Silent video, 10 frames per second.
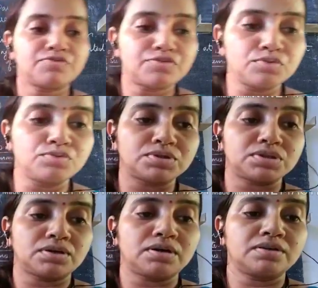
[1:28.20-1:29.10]

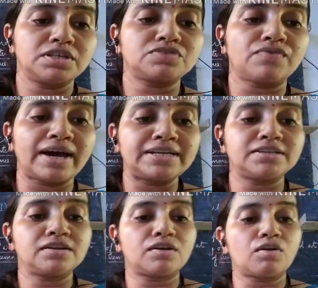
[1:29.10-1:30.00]
fruits, these
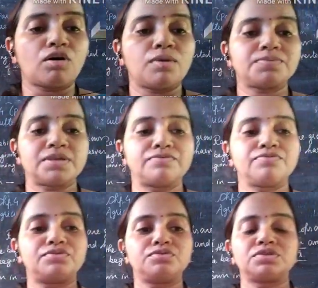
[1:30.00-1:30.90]
vital crops and
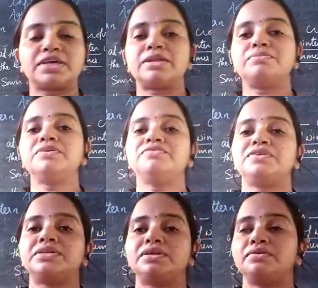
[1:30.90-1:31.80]
fruits can be
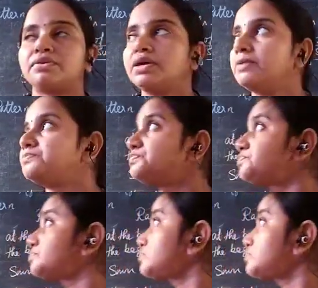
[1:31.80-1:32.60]
feeded. Okay.